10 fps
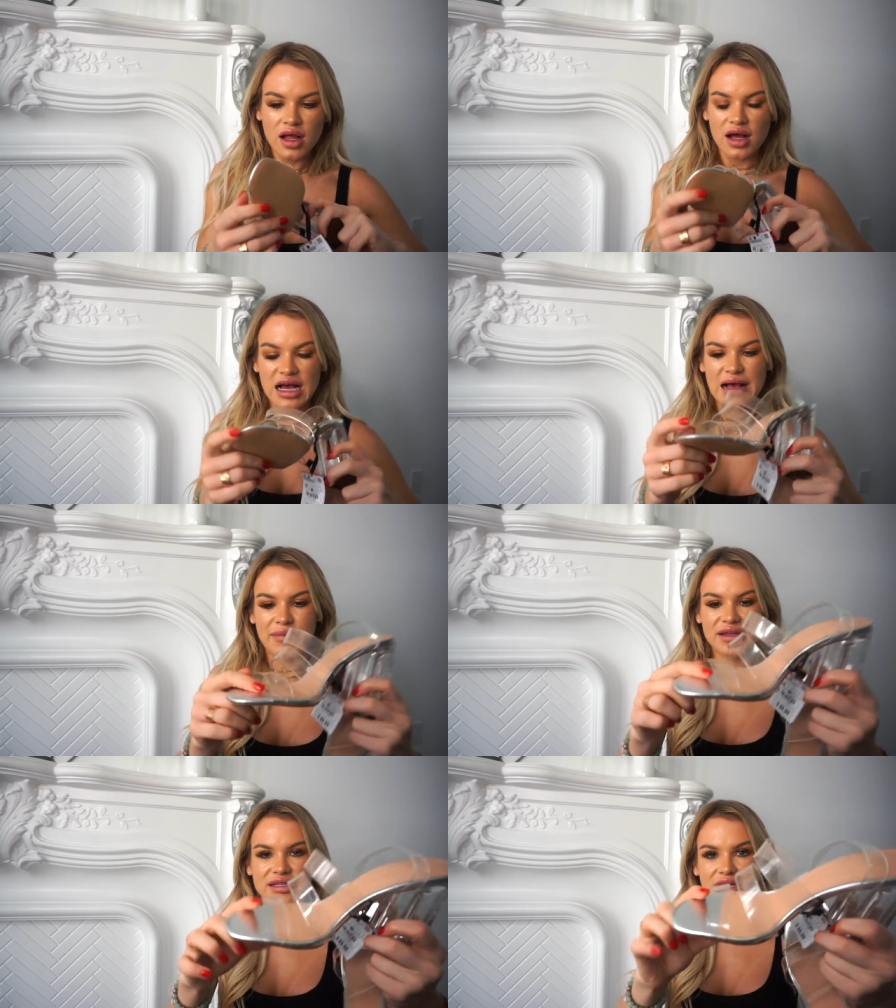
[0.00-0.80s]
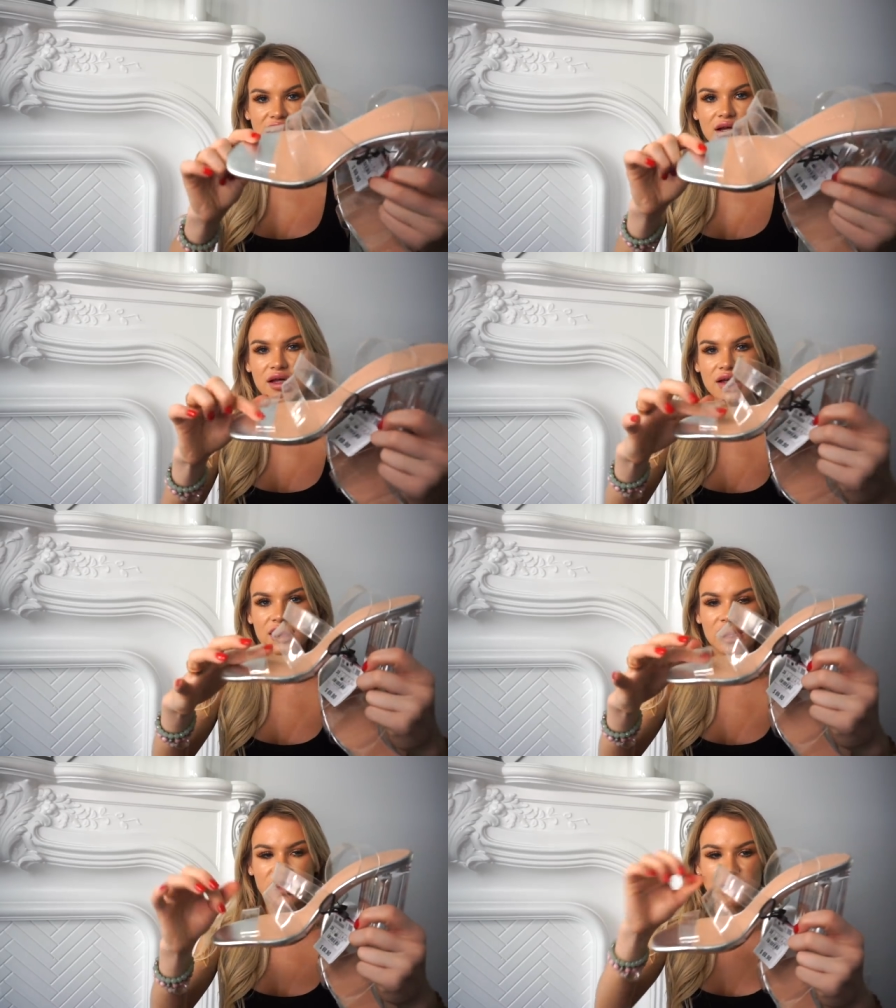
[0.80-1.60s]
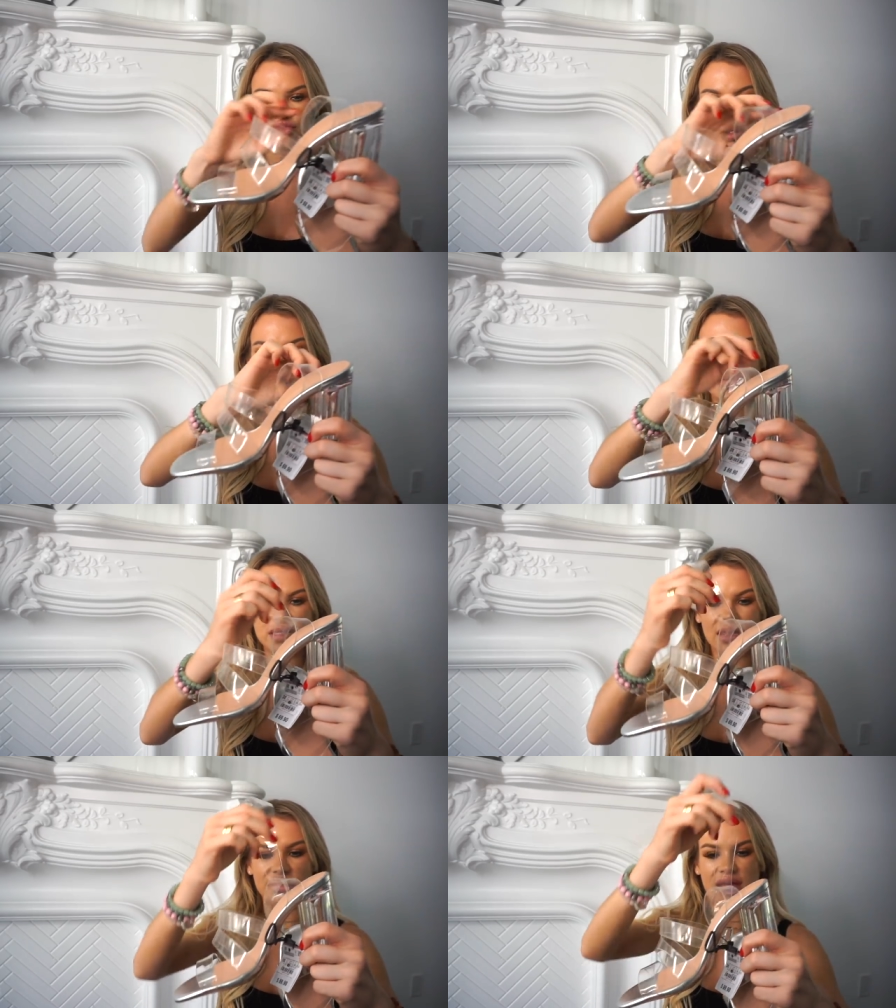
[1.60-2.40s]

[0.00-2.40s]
Uh, but it's like clear straps and